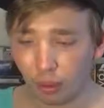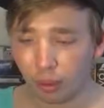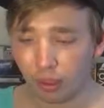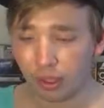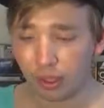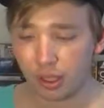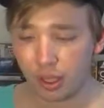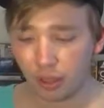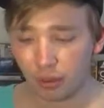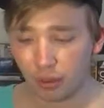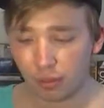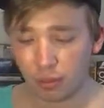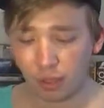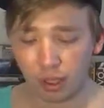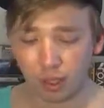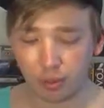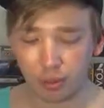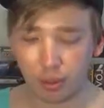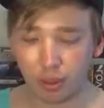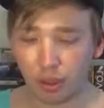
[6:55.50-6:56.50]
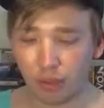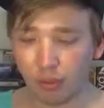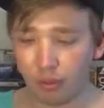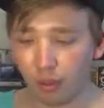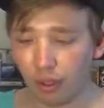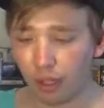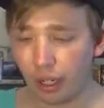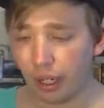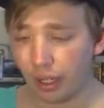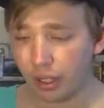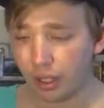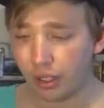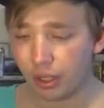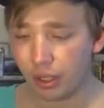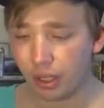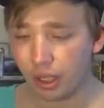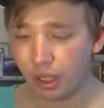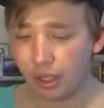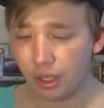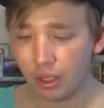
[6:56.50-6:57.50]
wants to take responsibility for their actions.
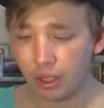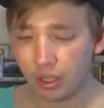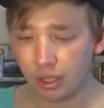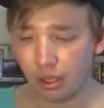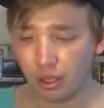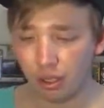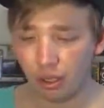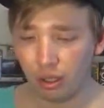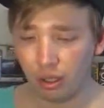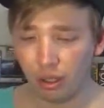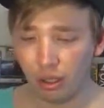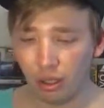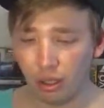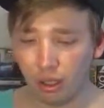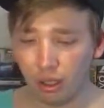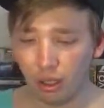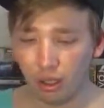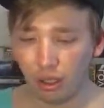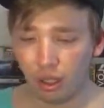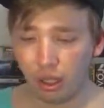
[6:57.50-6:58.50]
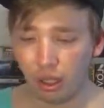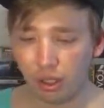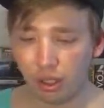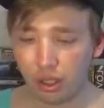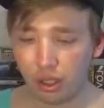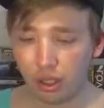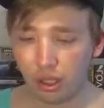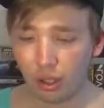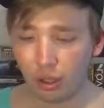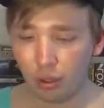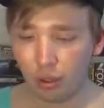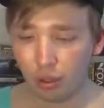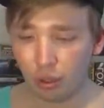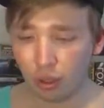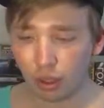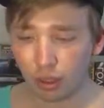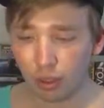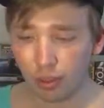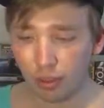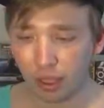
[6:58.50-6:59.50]
That's just that's just how it
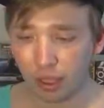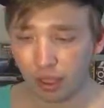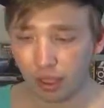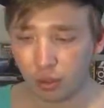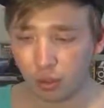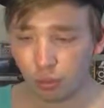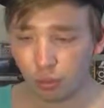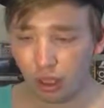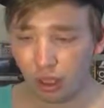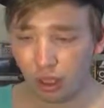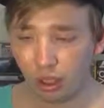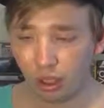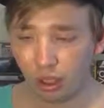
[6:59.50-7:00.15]
works because we